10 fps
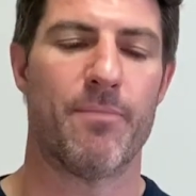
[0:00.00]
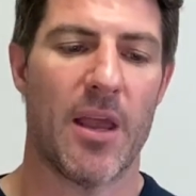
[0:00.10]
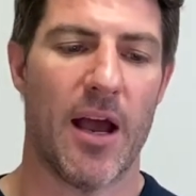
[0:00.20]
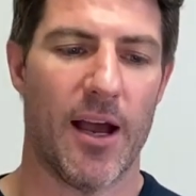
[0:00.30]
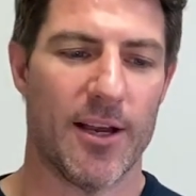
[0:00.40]

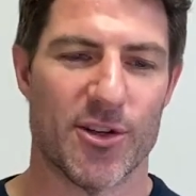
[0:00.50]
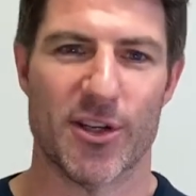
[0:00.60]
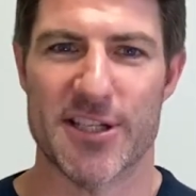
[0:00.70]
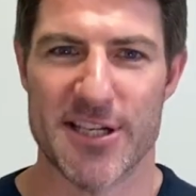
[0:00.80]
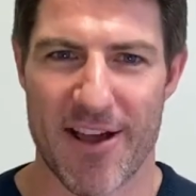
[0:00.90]
I certainly
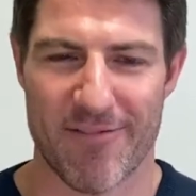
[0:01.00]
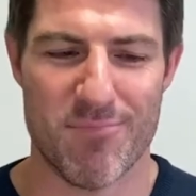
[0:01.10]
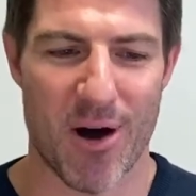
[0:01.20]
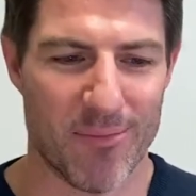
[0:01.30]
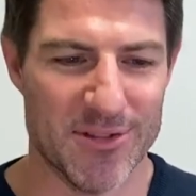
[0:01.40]
didn't have
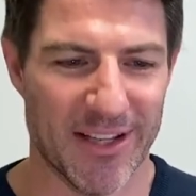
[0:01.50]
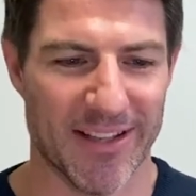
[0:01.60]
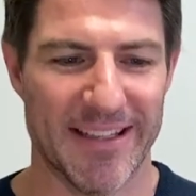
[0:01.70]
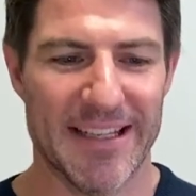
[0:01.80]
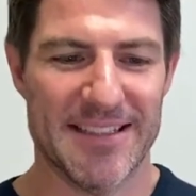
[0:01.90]
Bob
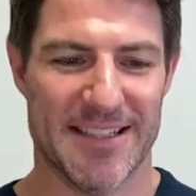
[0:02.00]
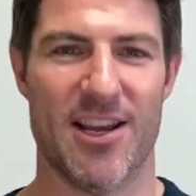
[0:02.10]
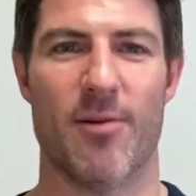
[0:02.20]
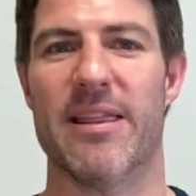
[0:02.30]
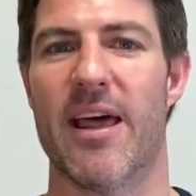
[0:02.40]
Dylan to tell
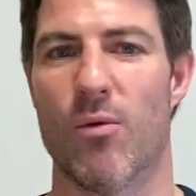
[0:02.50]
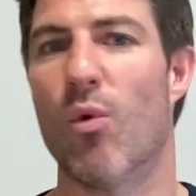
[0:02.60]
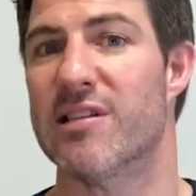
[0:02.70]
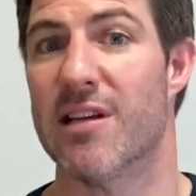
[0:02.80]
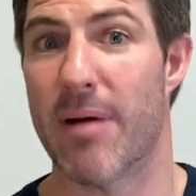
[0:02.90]
me that it
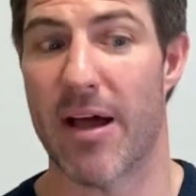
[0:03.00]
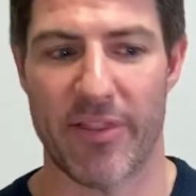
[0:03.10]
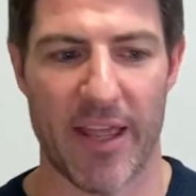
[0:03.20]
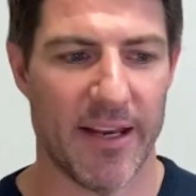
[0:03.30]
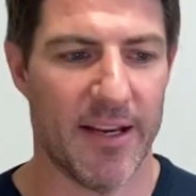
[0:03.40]
wasn't about
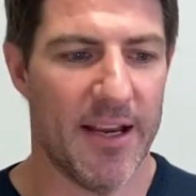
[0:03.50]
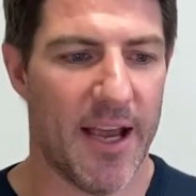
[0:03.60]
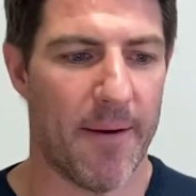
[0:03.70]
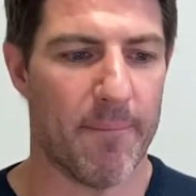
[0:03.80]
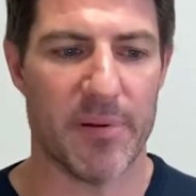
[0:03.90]
that.
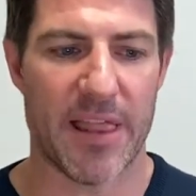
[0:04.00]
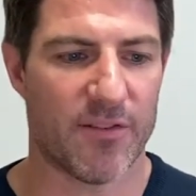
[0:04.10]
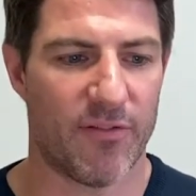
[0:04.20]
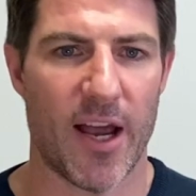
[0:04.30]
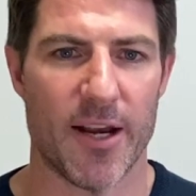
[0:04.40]
But that's
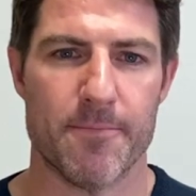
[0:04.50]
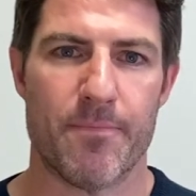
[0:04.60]
fine.